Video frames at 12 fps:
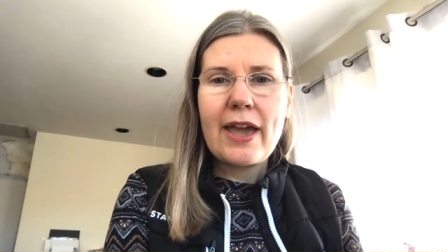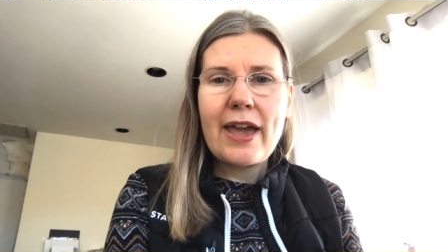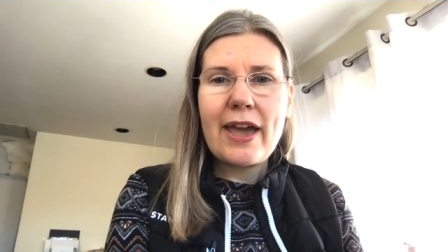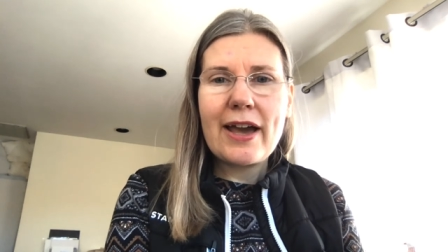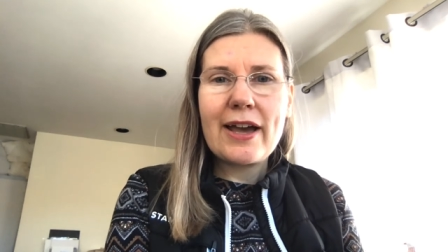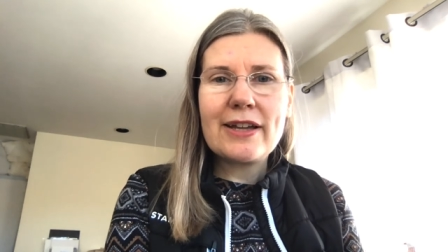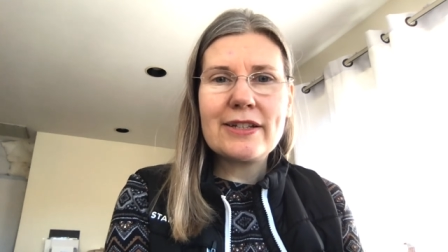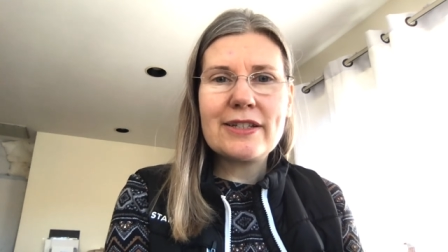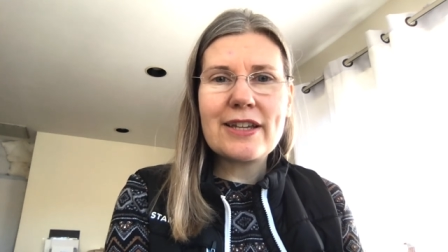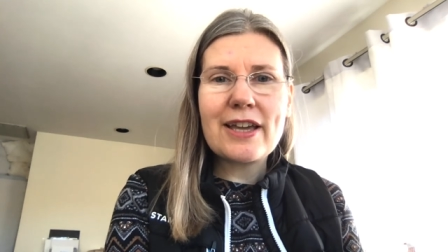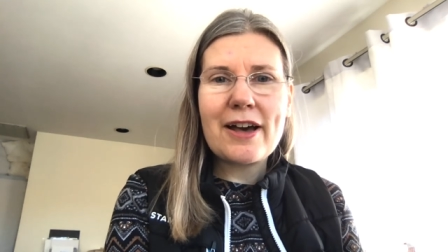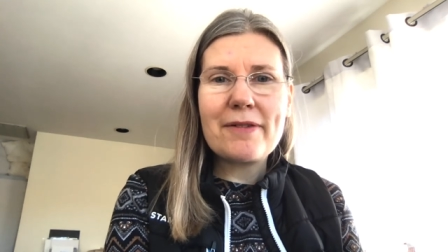
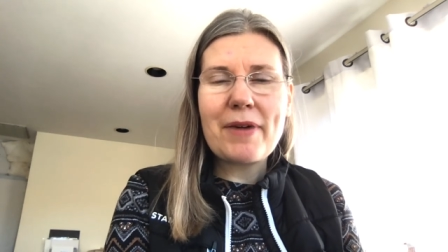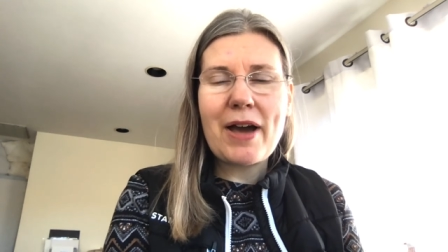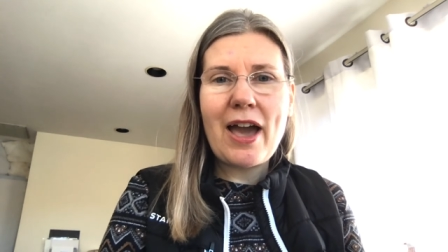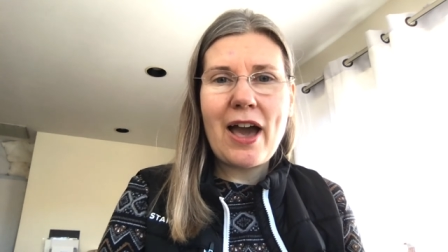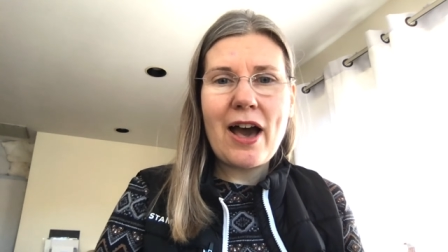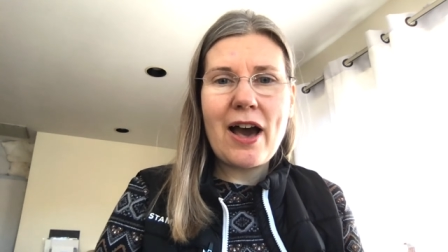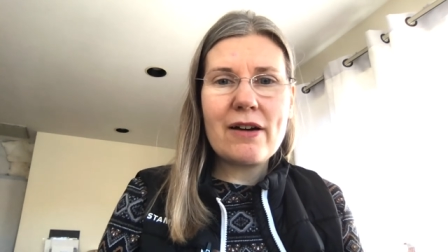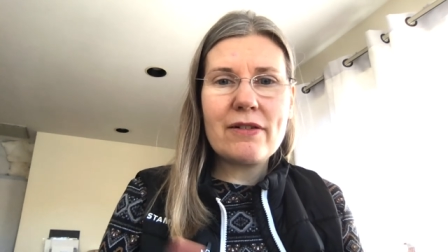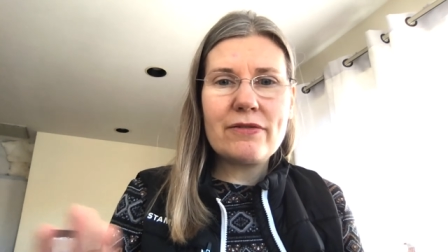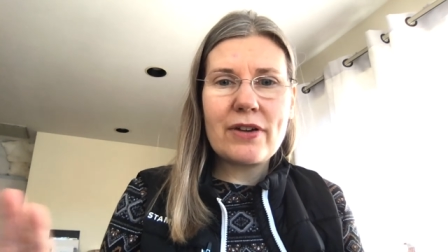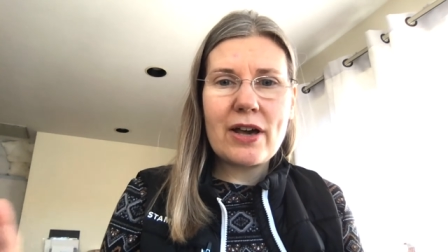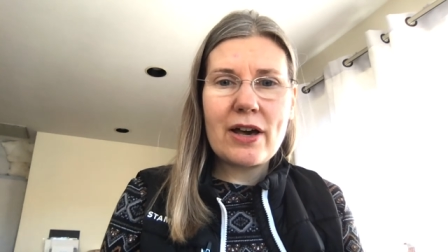And I have